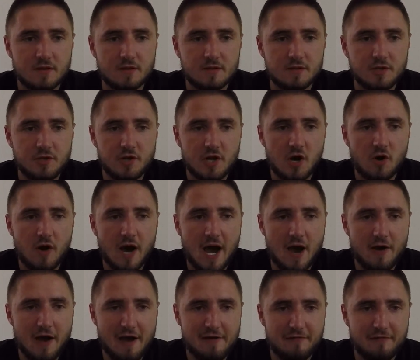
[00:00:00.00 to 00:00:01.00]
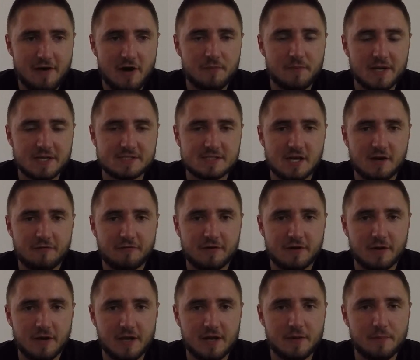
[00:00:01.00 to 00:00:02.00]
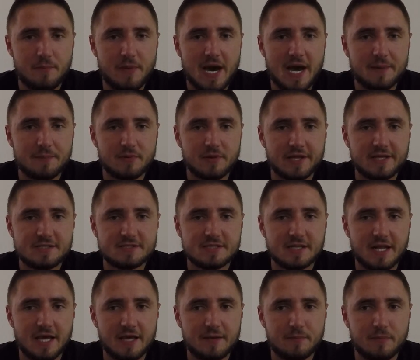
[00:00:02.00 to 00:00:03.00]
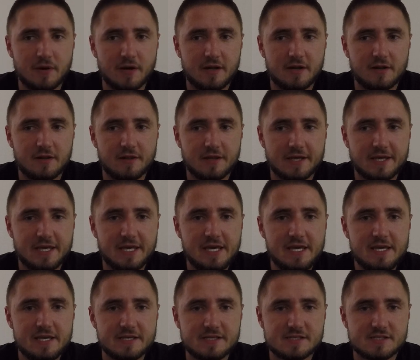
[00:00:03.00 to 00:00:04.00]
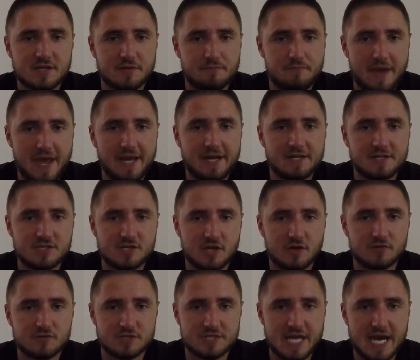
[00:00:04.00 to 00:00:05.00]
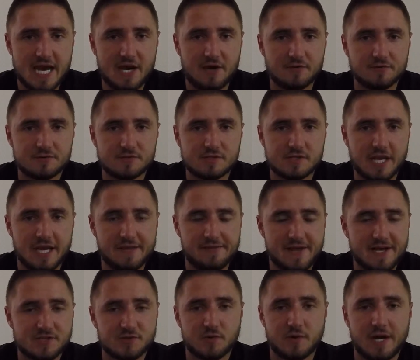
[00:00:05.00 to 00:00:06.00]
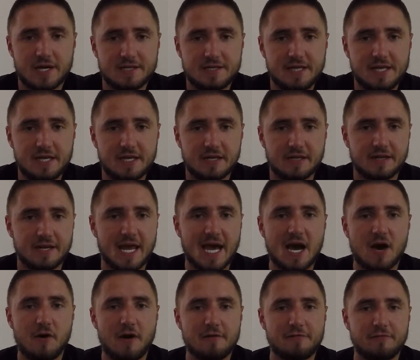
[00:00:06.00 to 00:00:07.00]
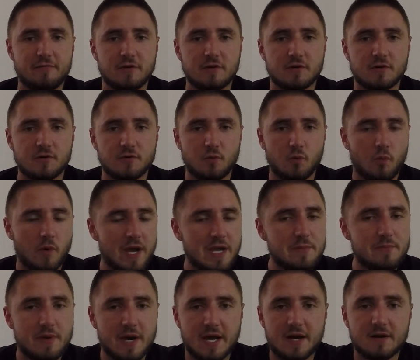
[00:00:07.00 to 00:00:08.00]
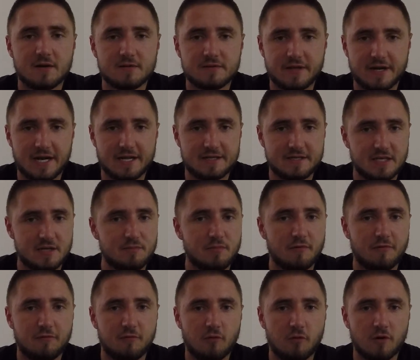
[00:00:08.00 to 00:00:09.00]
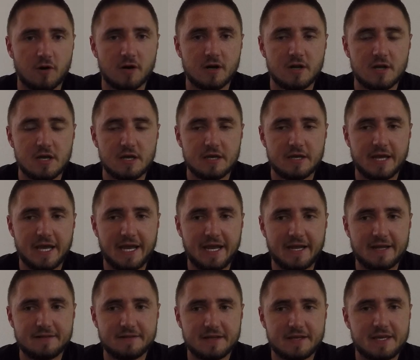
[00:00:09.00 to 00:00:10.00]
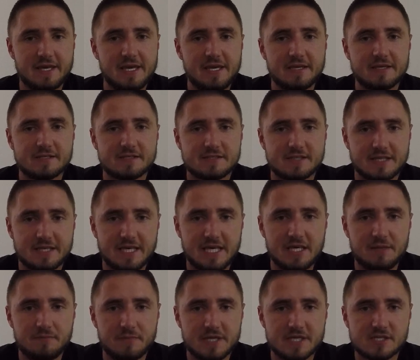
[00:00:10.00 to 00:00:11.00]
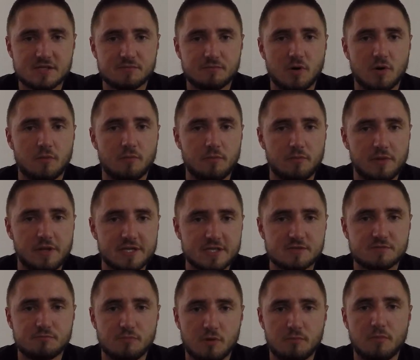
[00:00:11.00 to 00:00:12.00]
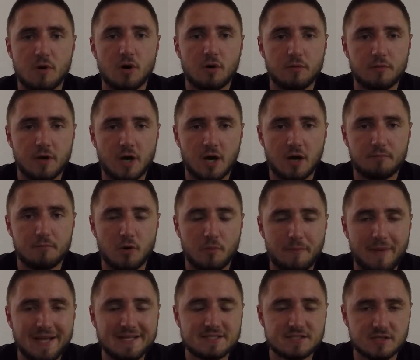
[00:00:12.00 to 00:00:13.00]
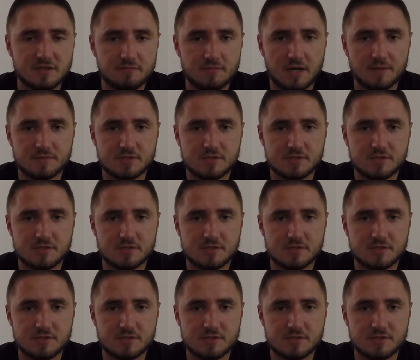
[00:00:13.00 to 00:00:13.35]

you know, I found myself in a bad place today, but the key is to manage those downs, and that's what I did. And now I feel way better than I did before. And the key is to keep this momentum,